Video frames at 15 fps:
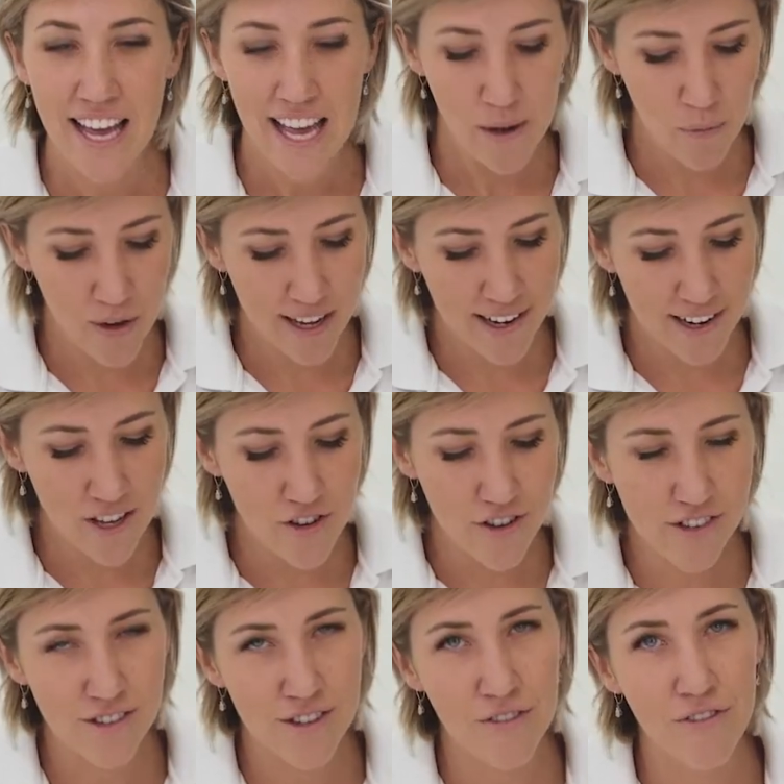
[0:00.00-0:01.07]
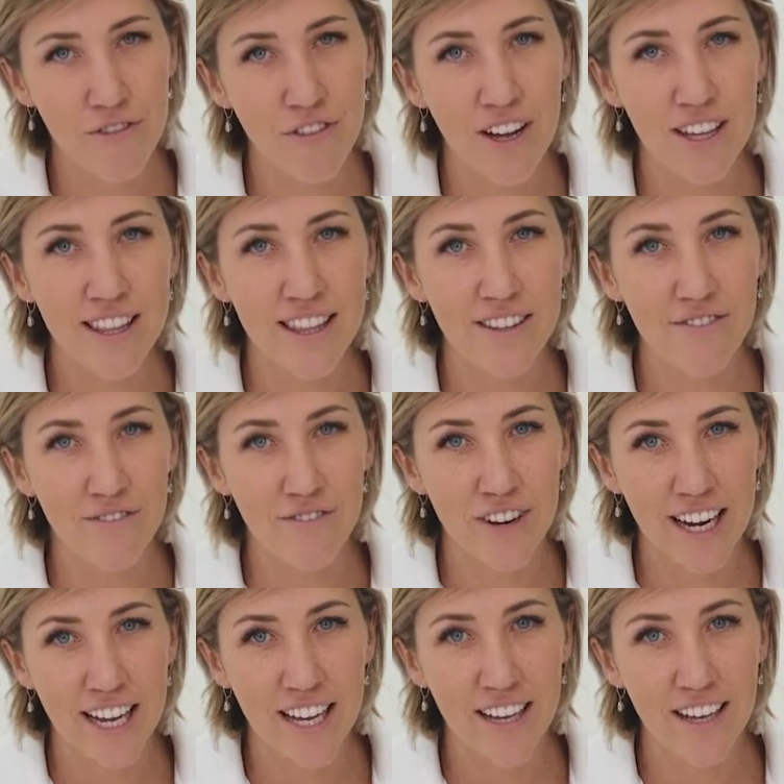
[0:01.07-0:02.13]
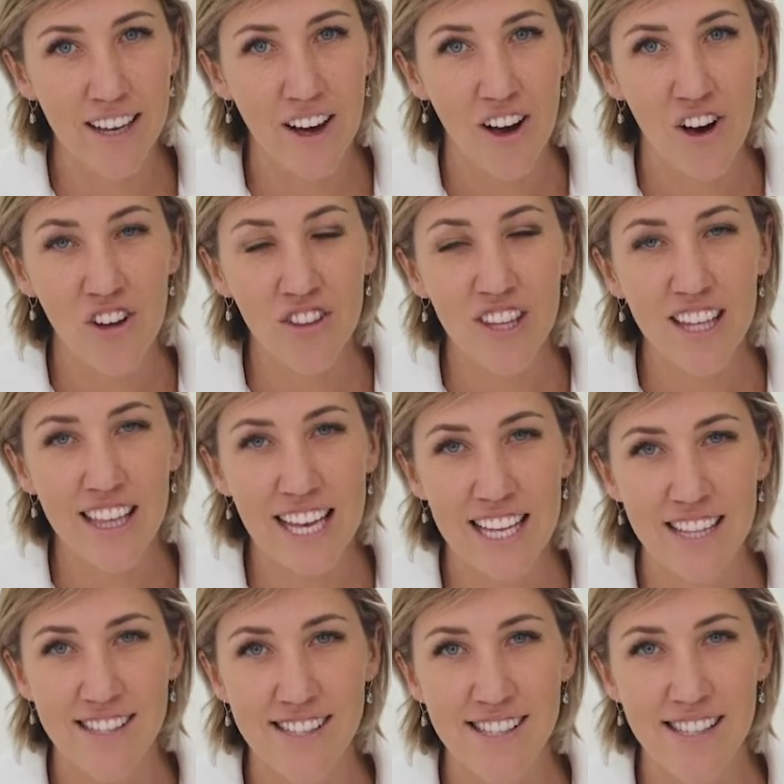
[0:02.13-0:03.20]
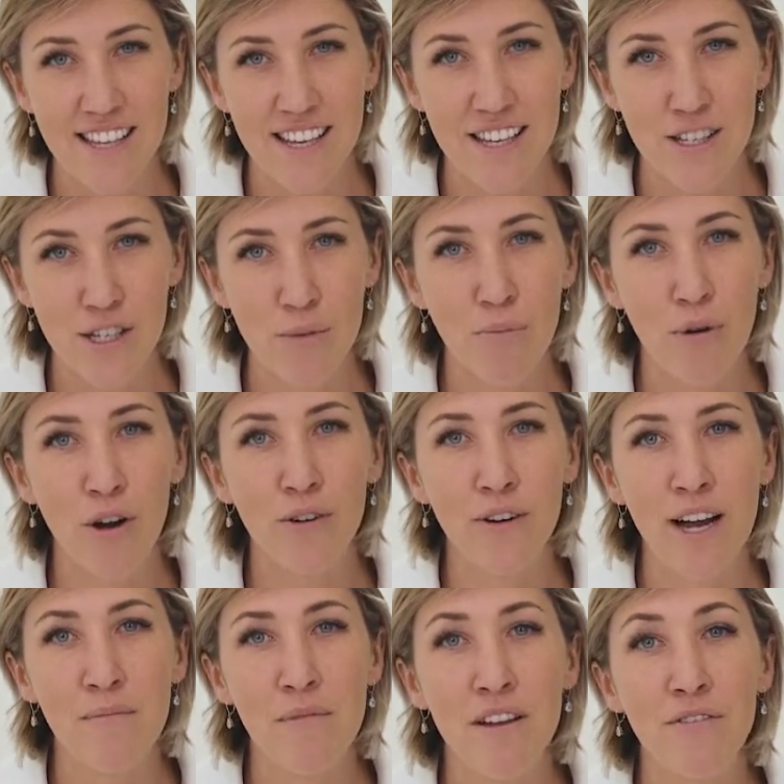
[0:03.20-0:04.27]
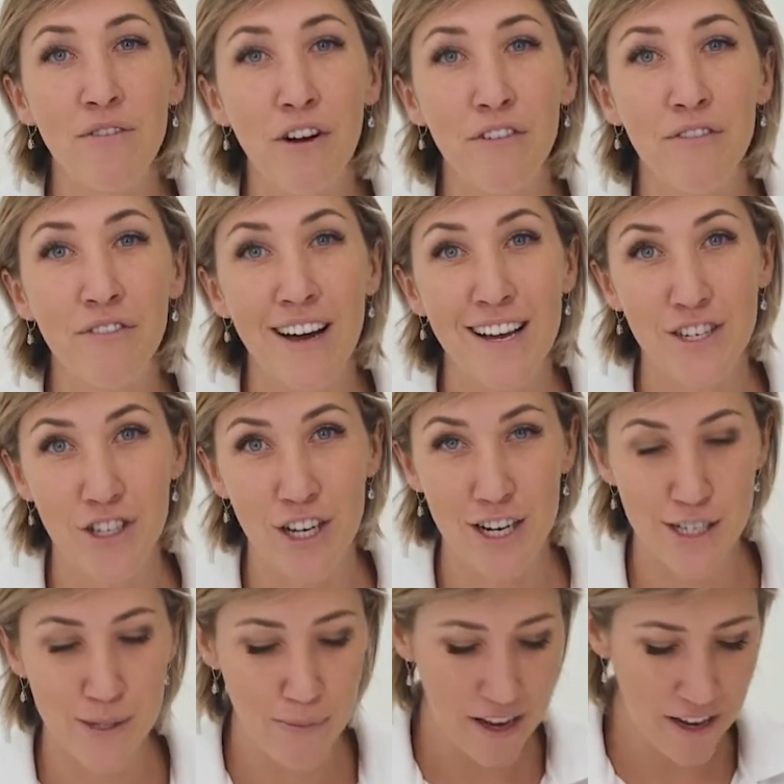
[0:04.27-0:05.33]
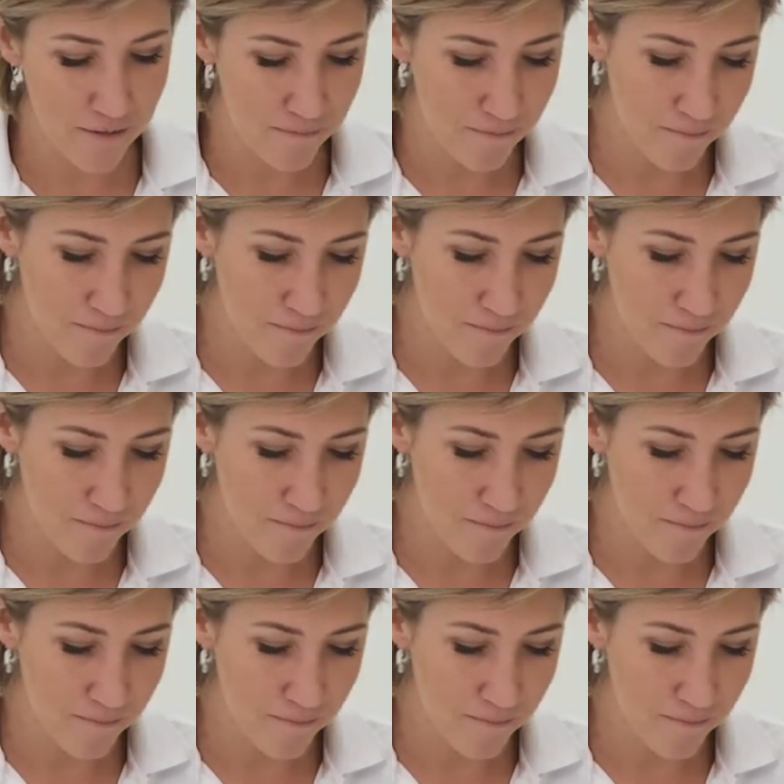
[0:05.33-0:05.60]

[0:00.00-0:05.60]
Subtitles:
And we're going to use the front ring on the lens to program in a very fast shutter speed.